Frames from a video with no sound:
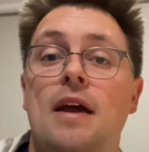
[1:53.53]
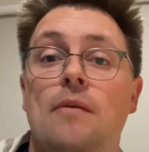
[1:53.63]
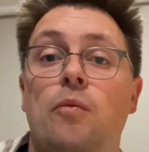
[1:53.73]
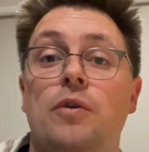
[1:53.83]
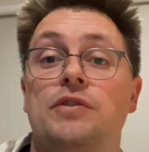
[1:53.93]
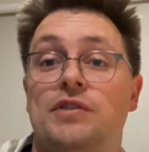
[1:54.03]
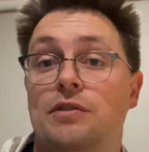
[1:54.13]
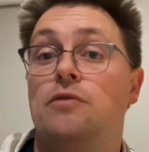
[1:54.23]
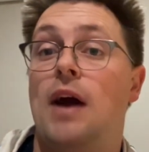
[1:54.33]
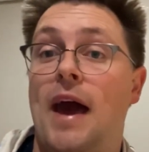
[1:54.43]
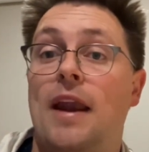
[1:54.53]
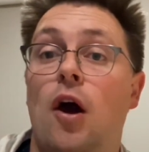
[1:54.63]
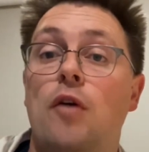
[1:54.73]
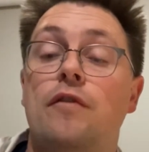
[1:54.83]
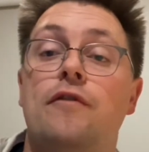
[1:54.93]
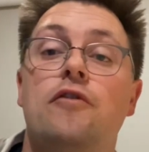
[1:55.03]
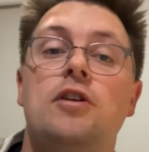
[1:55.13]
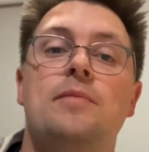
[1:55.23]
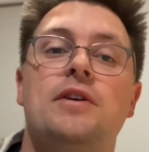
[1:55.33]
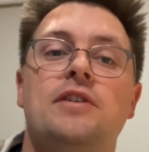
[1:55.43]
was still at over
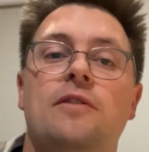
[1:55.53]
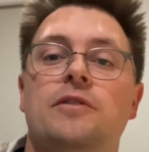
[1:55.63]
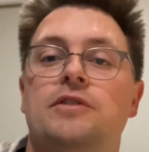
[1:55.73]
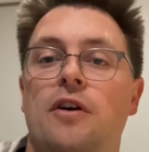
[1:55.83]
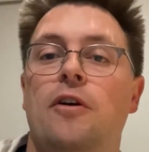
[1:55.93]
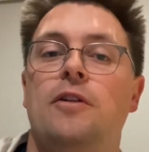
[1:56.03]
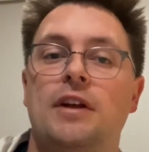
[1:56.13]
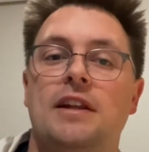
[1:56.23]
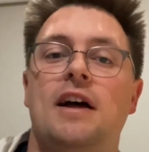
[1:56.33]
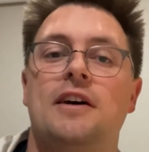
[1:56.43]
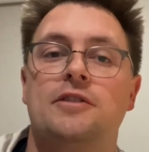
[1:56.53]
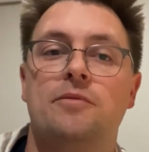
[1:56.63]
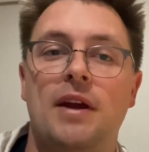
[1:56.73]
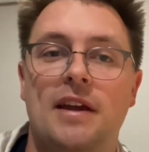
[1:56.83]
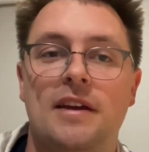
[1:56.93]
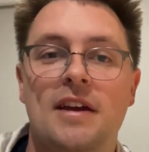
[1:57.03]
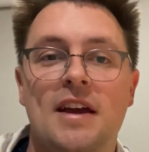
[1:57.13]
$40 million early last week.